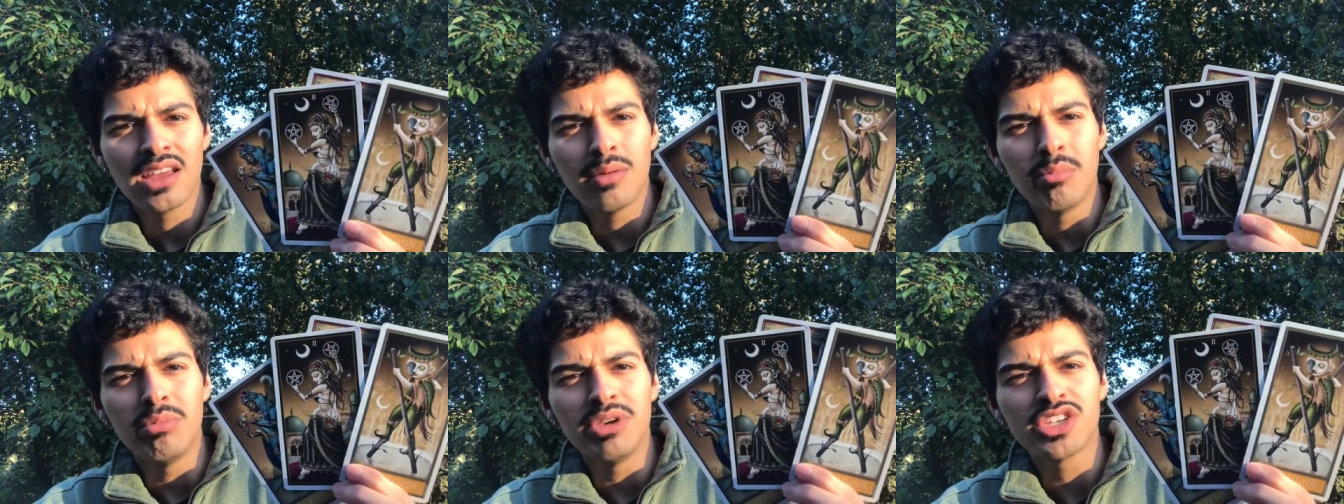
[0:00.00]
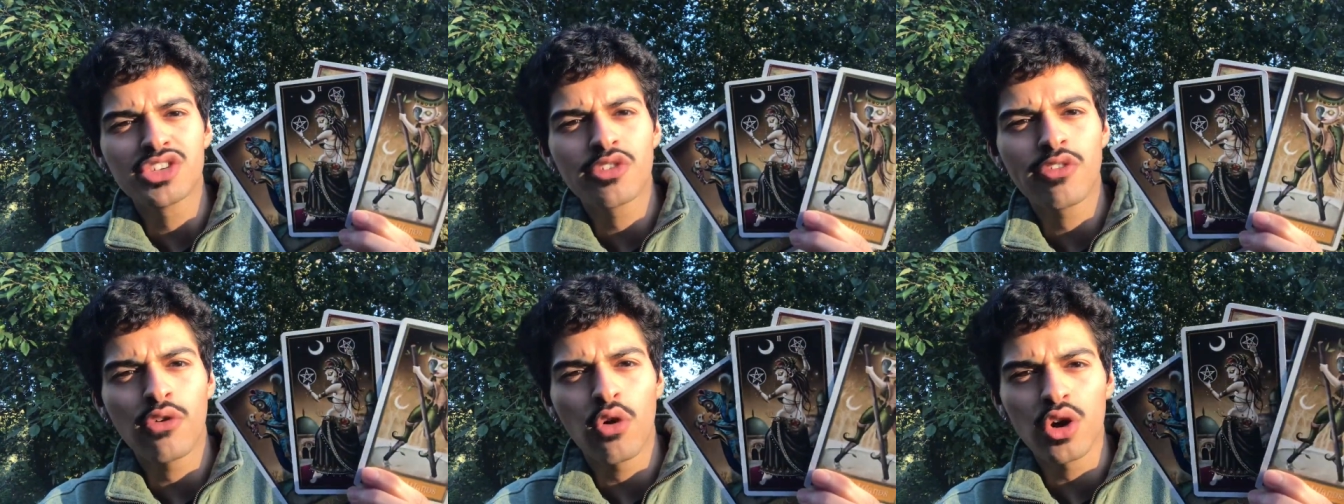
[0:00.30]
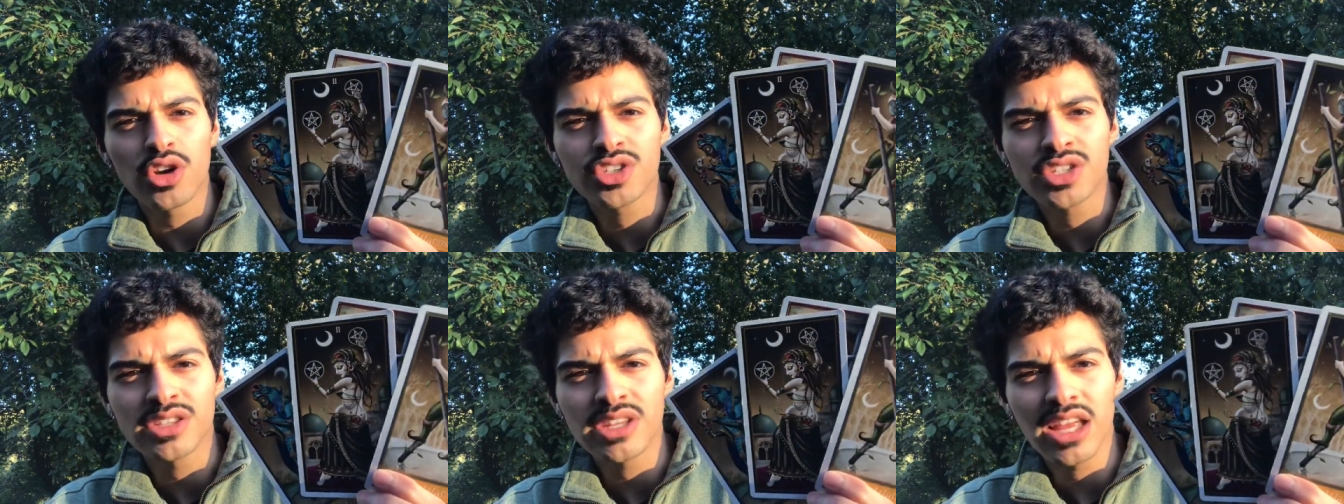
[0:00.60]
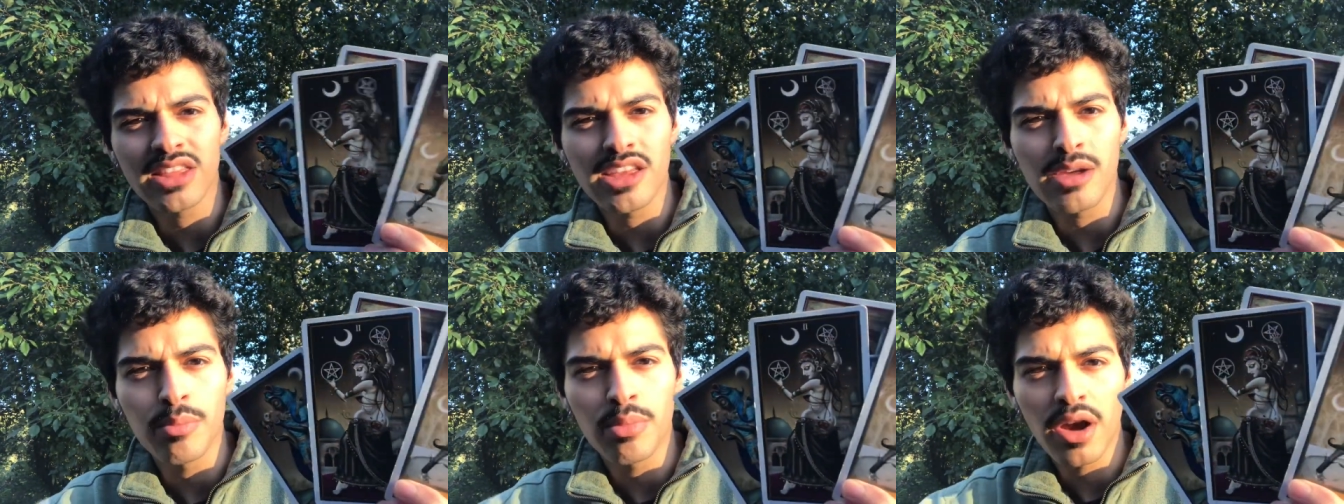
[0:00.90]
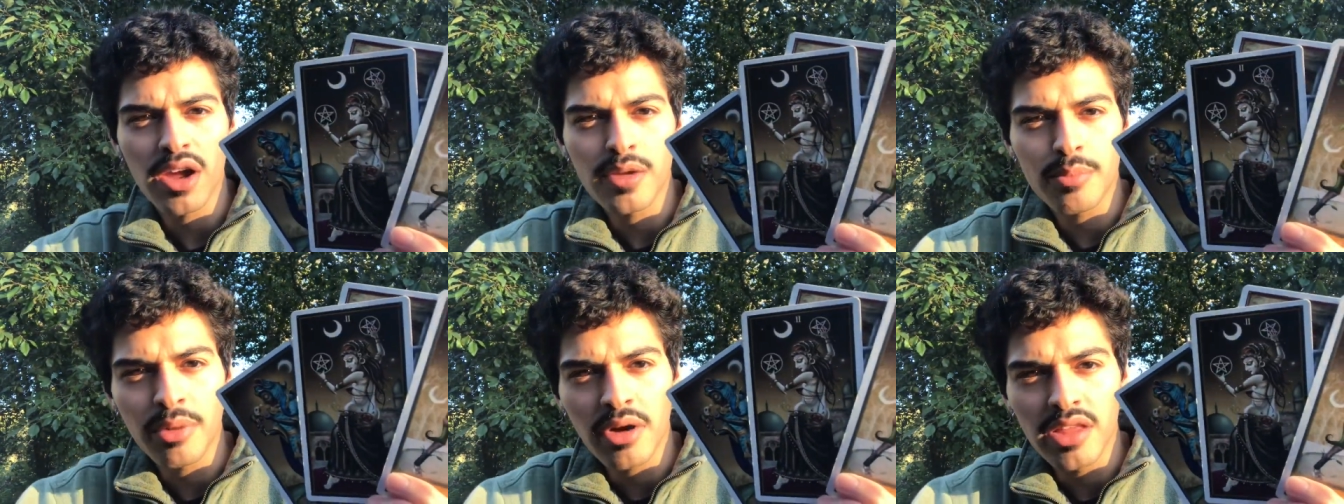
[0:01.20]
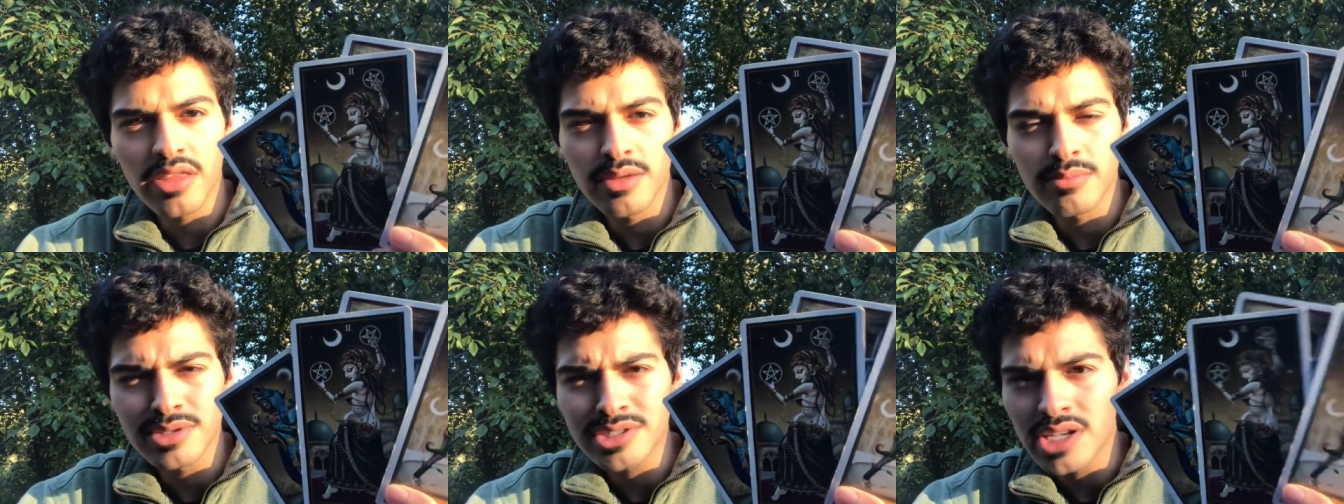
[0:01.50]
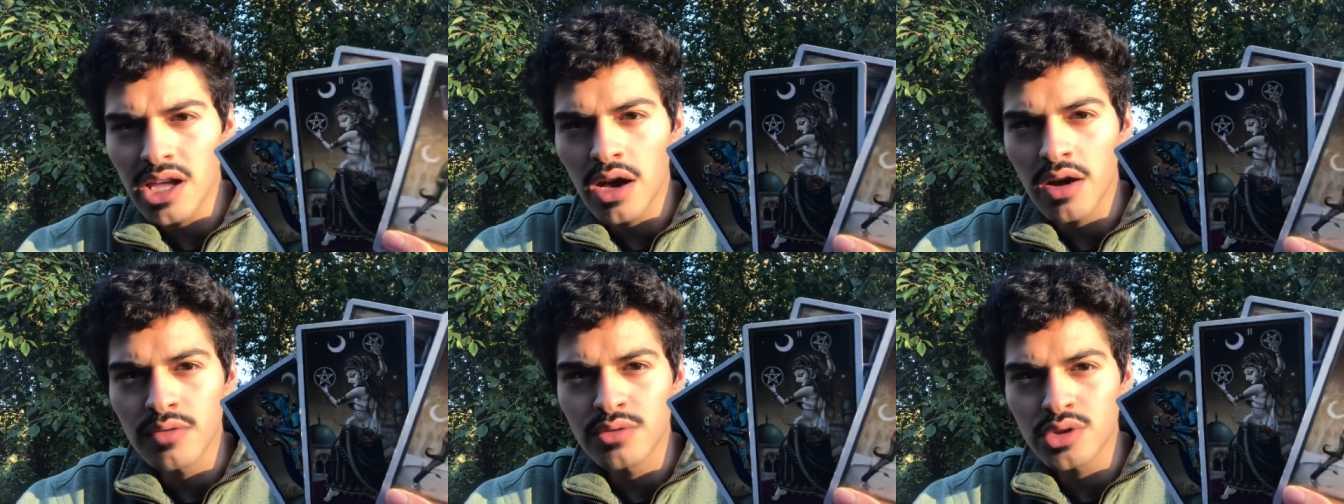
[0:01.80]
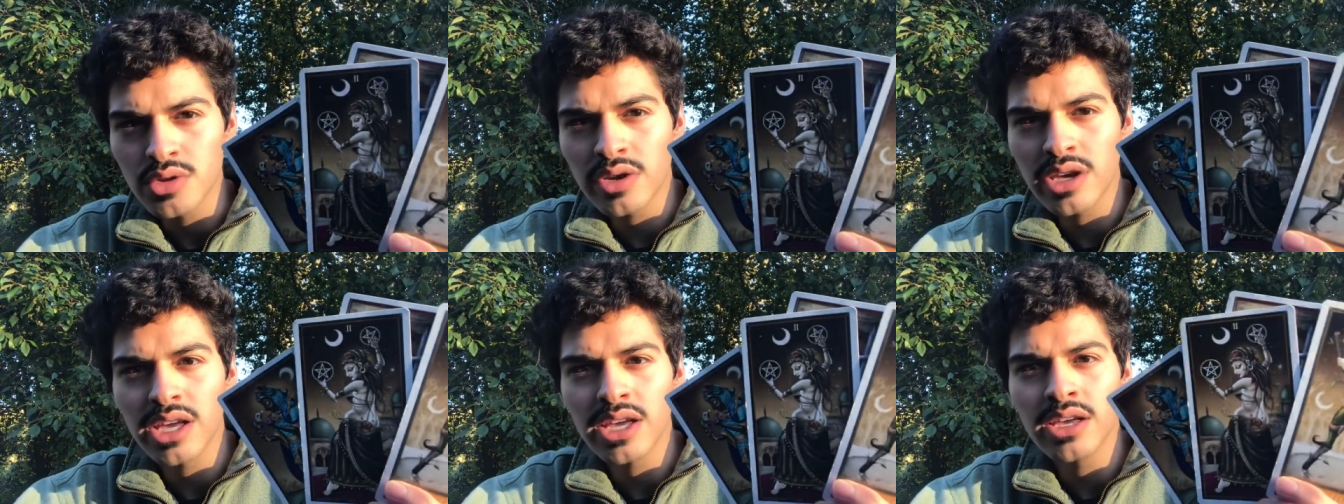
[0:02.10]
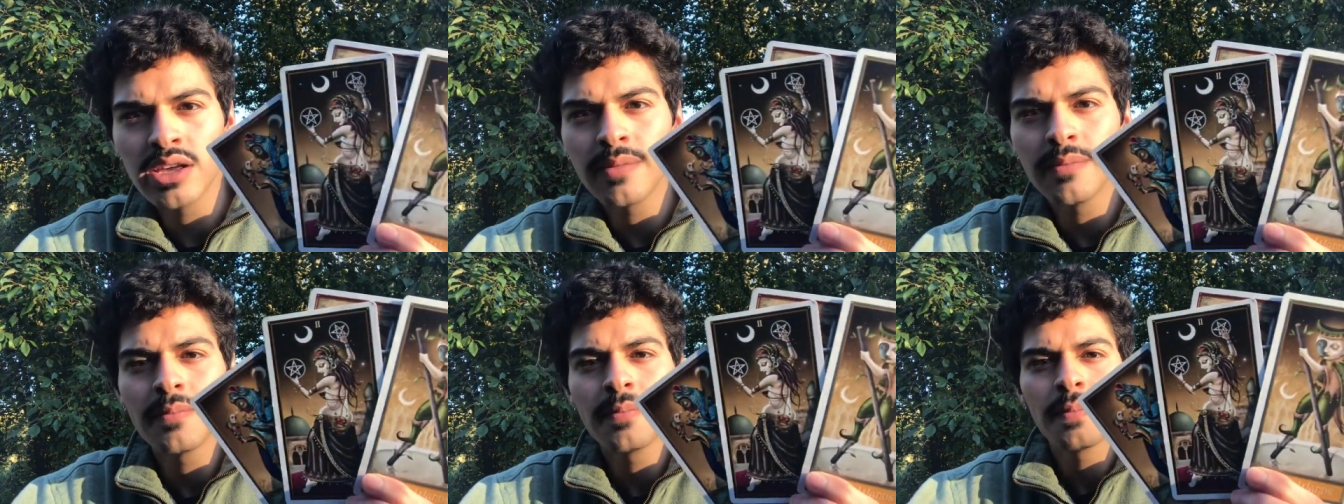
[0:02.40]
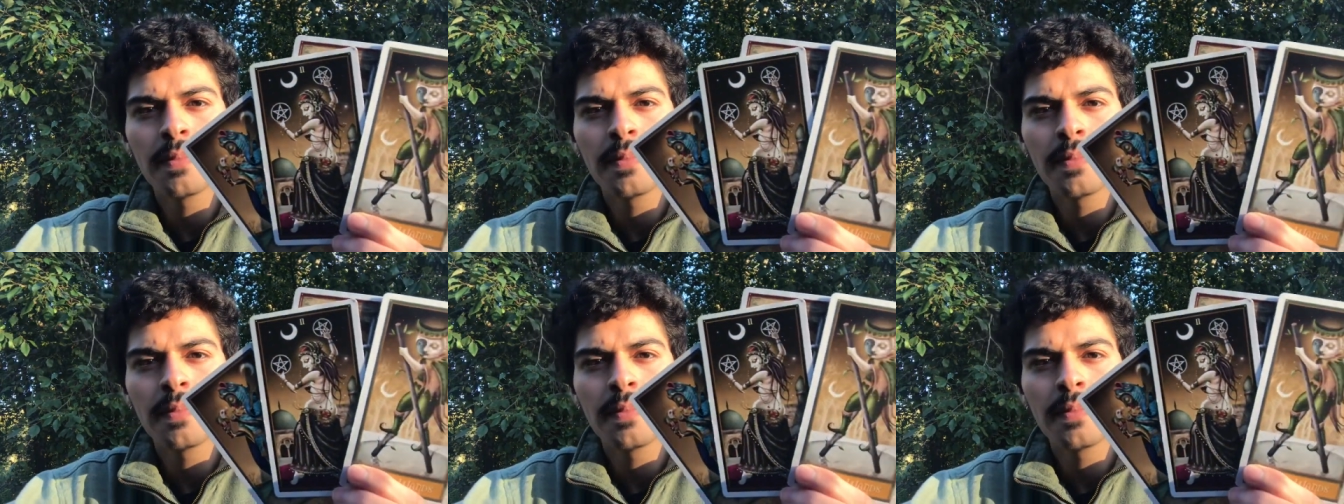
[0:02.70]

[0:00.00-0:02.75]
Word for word: misfortune that they brought upon themselves okay